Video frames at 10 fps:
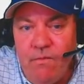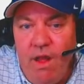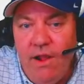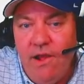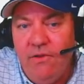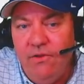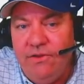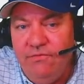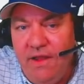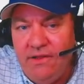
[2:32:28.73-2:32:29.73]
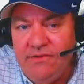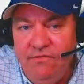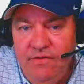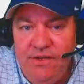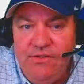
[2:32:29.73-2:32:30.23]
I got all these fancy
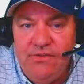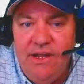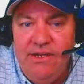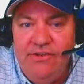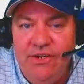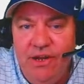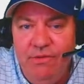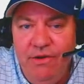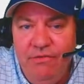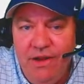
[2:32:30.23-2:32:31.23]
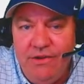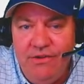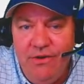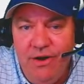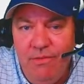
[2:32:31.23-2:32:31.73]
features, ladies and gentlemen. I forgot to
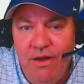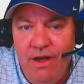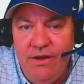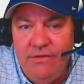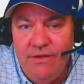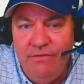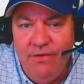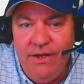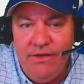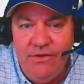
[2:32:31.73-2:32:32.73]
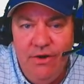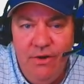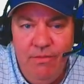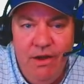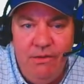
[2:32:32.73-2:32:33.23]
turn them on. I forget to turn
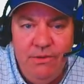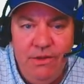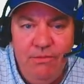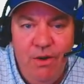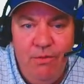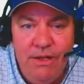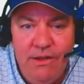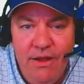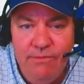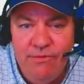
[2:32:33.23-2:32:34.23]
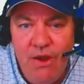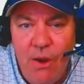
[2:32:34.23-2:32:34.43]
them on when the moment comes.